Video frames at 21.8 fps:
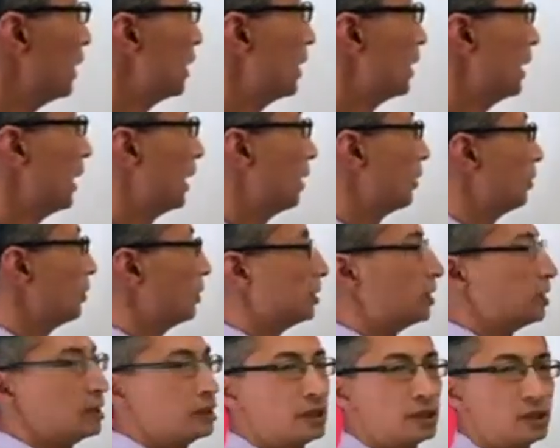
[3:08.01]

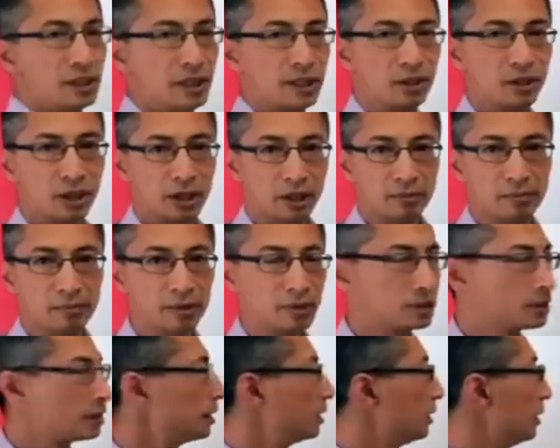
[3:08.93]
Now, C
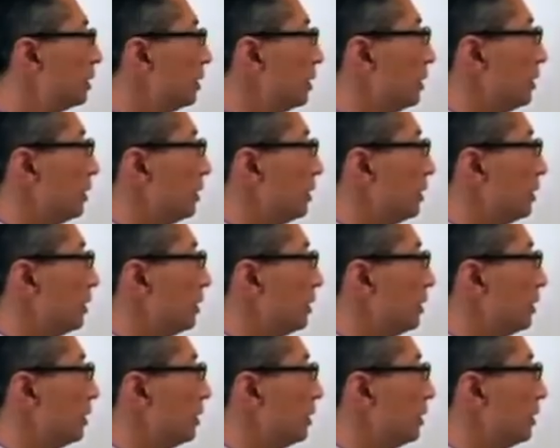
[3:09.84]
items,